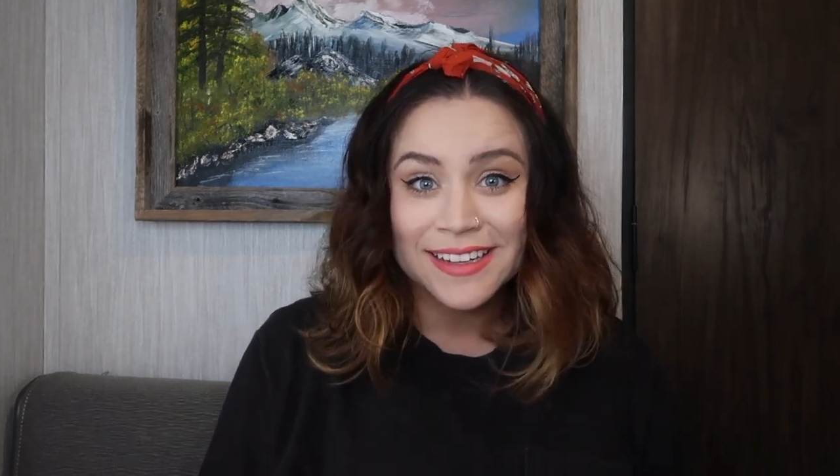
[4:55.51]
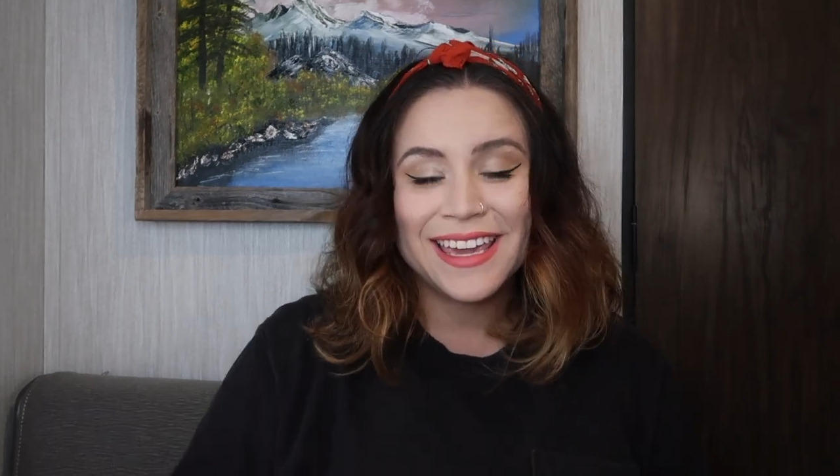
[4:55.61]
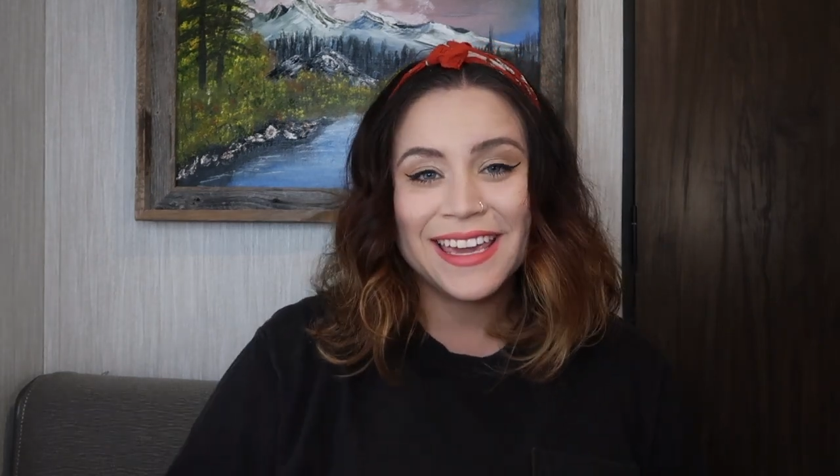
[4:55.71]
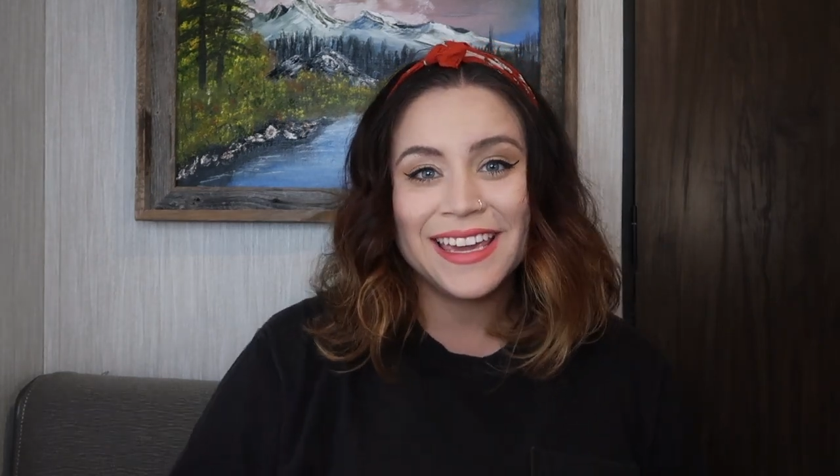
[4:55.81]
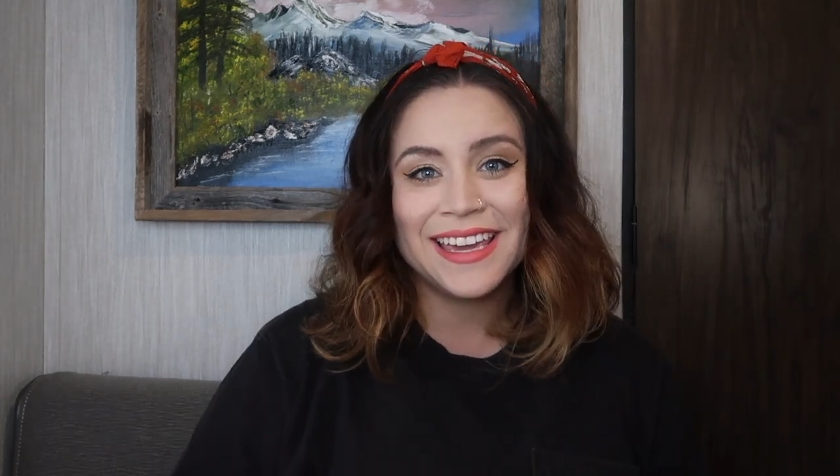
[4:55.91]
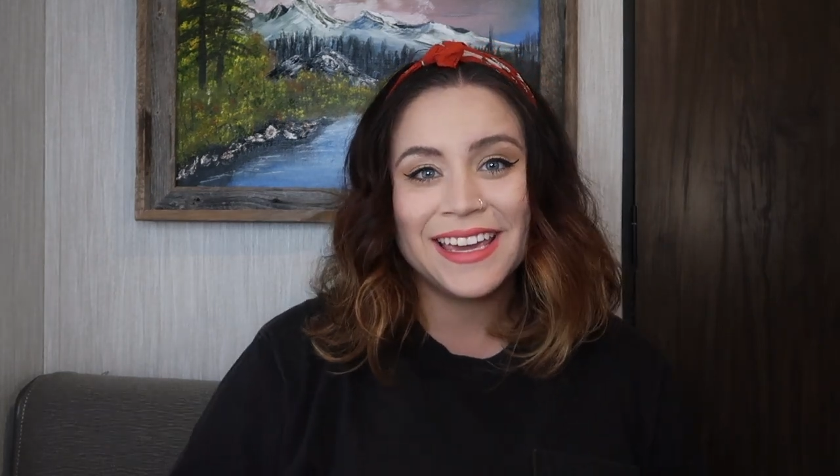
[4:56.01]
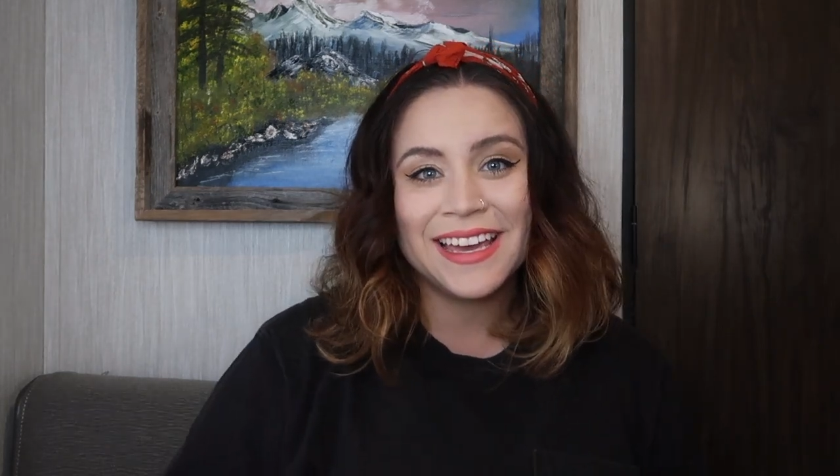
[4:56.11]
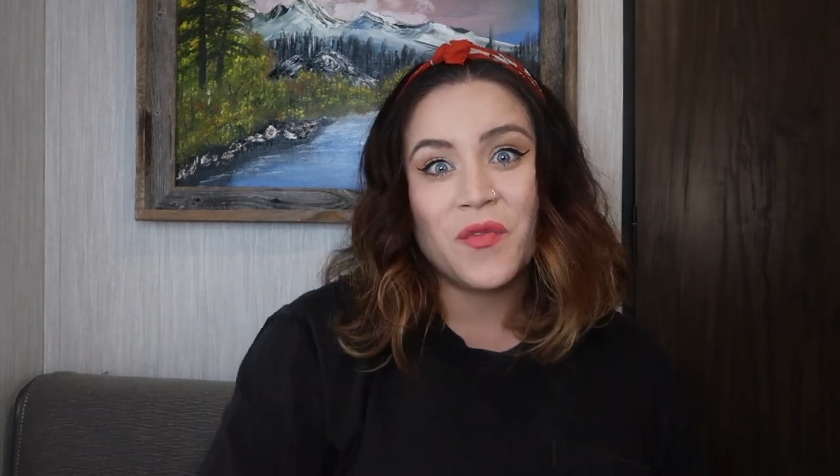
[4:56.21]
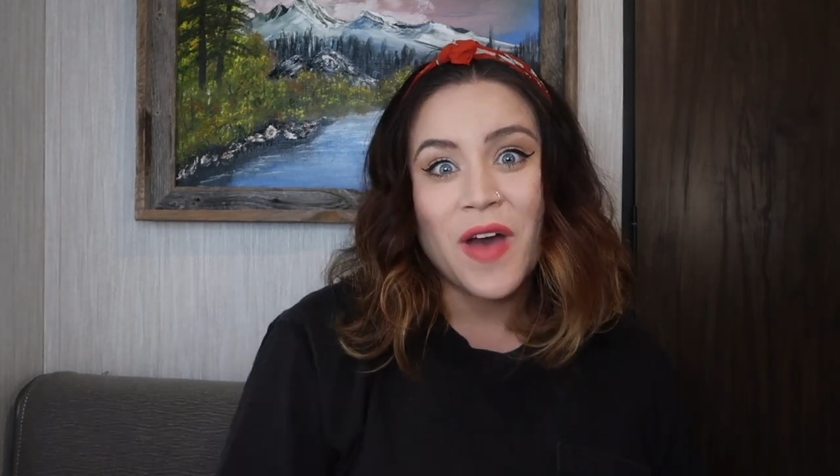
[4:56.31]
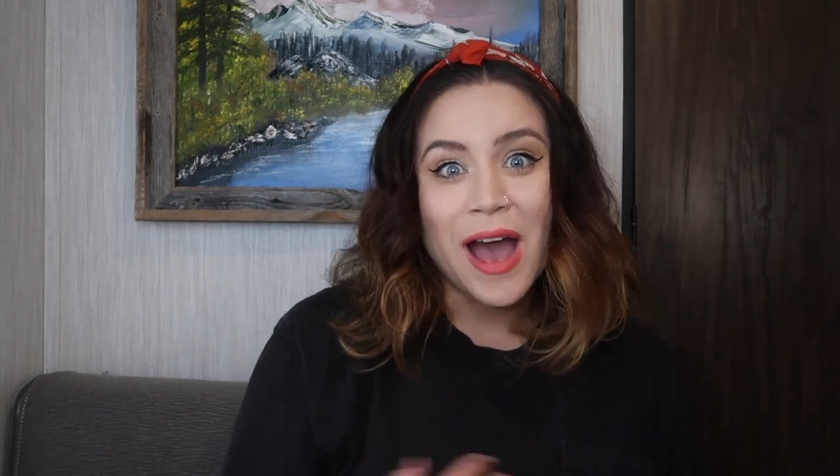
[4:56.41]
he
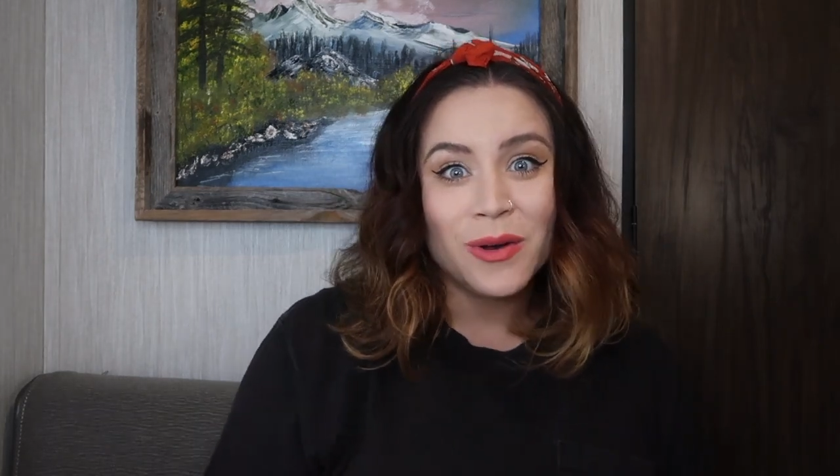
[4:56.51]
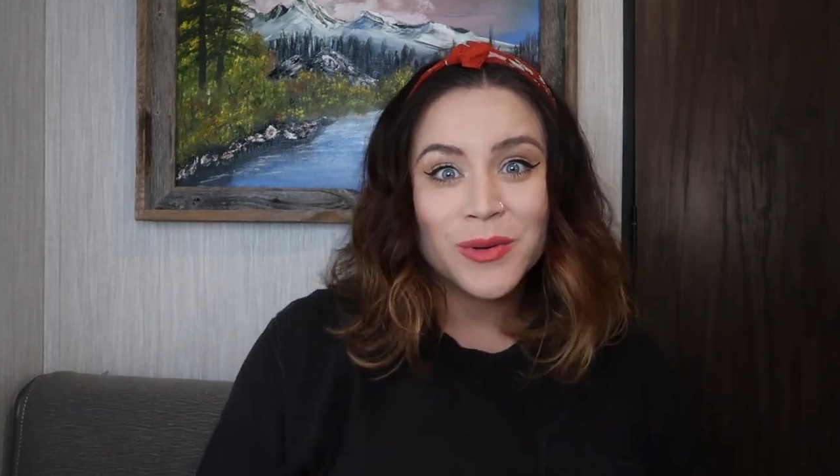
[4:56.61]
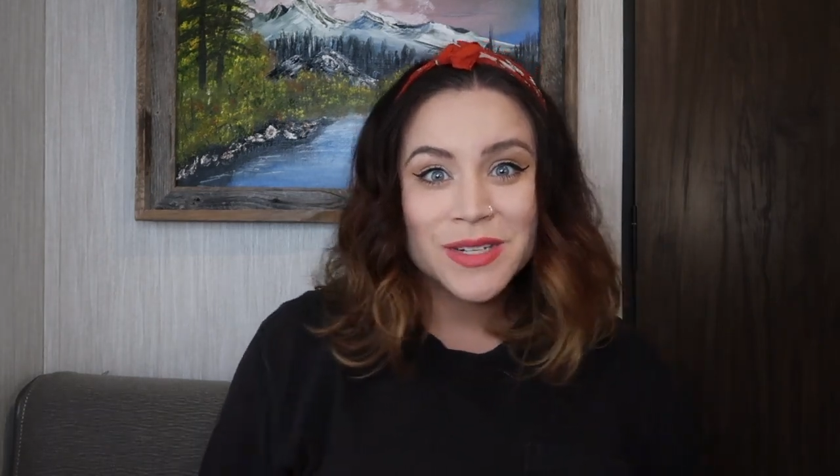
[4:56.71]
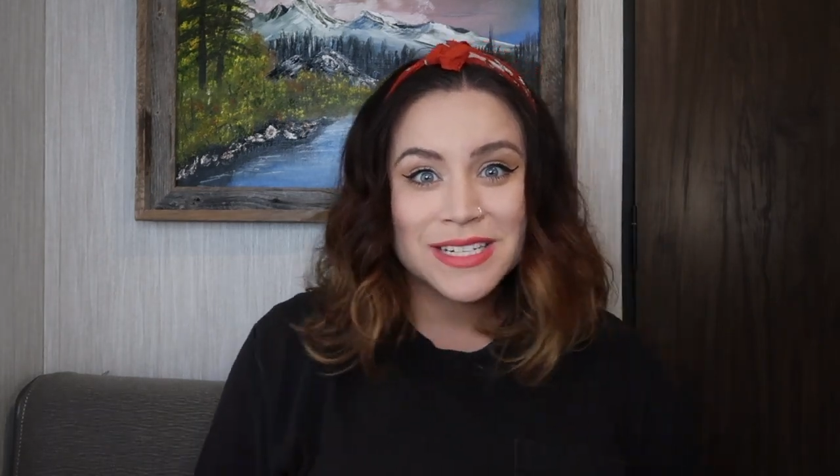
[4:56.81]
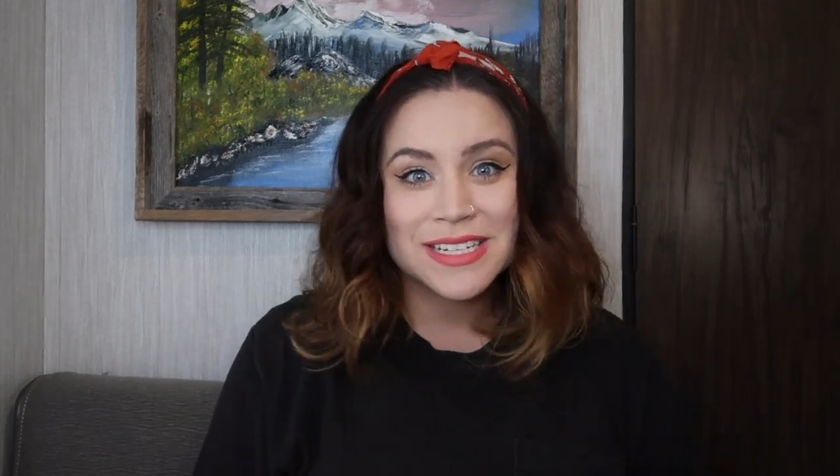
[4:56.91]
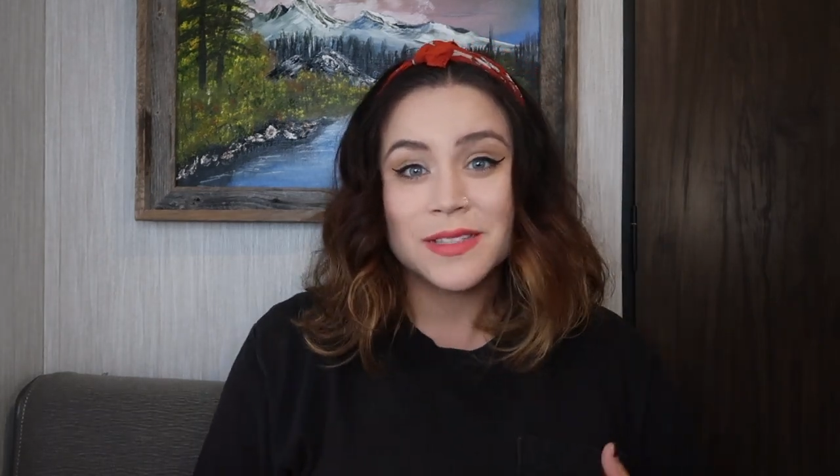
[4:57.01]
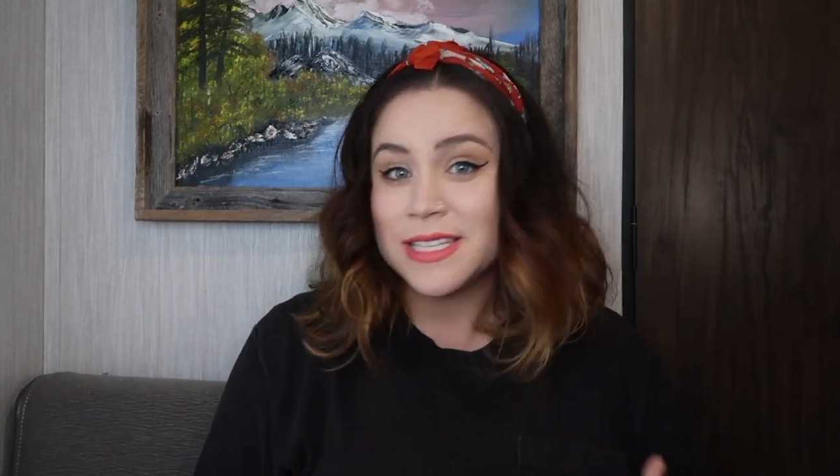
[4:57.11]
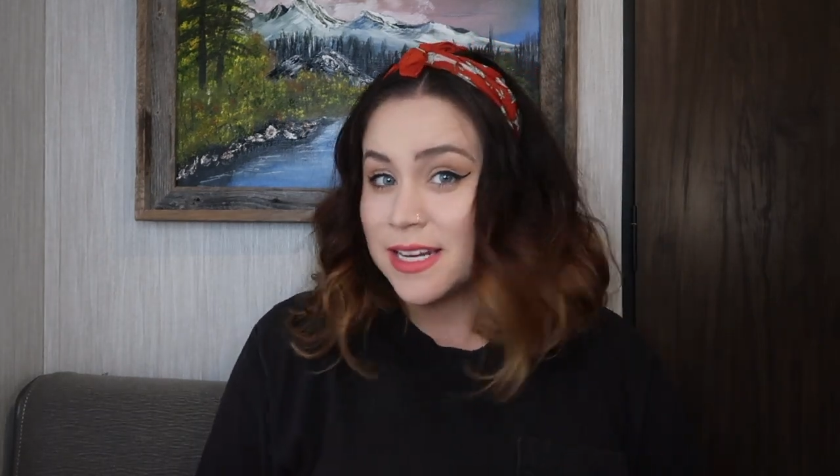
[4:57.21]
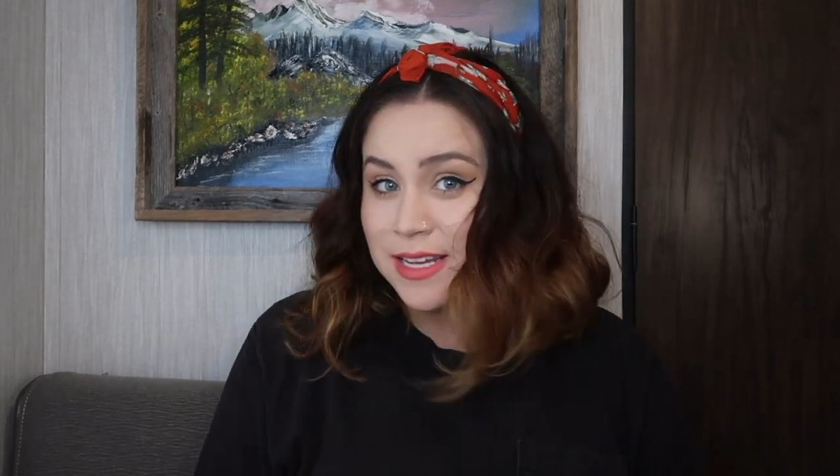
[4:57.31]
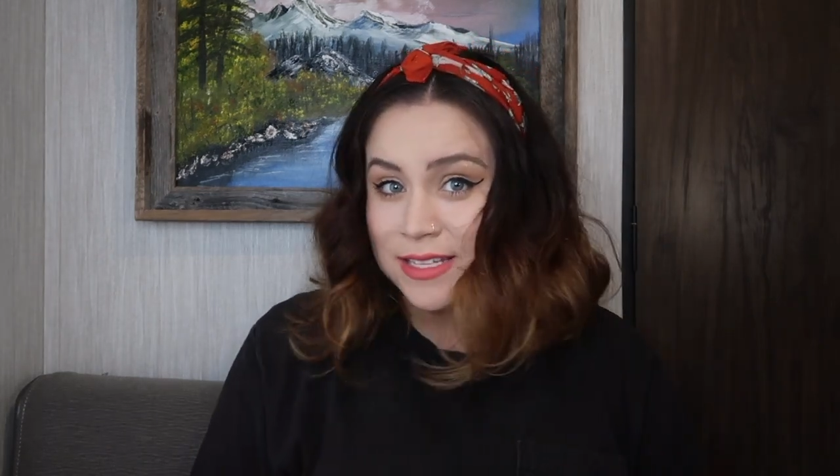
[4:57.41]
found
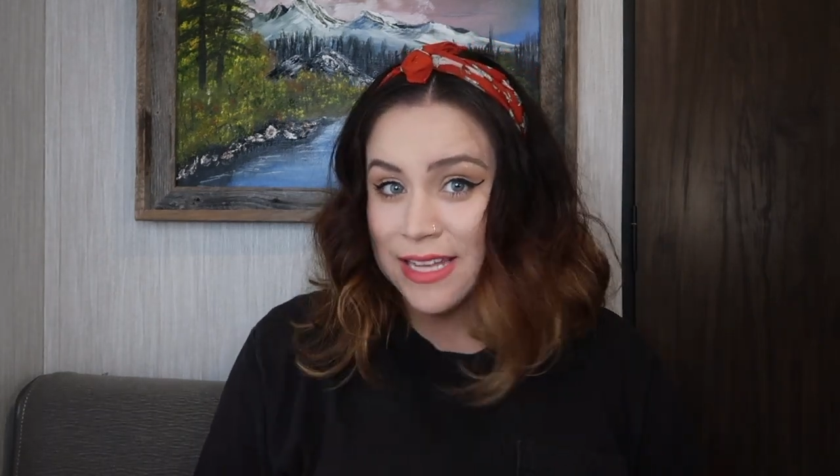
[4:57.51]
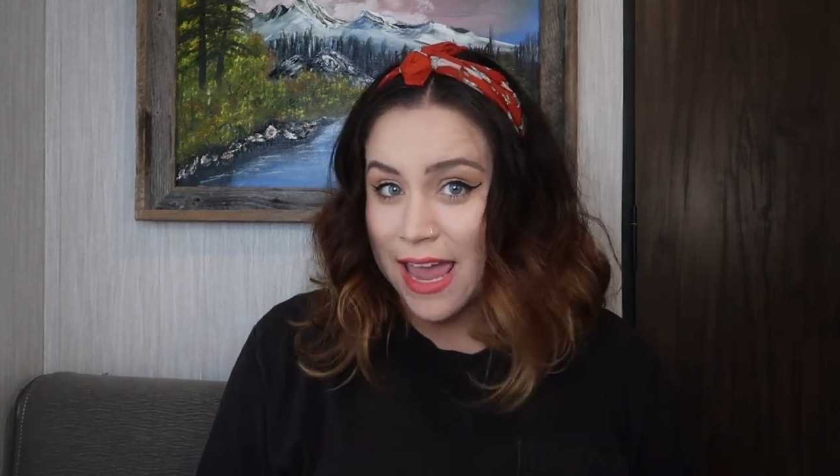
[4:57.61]
cities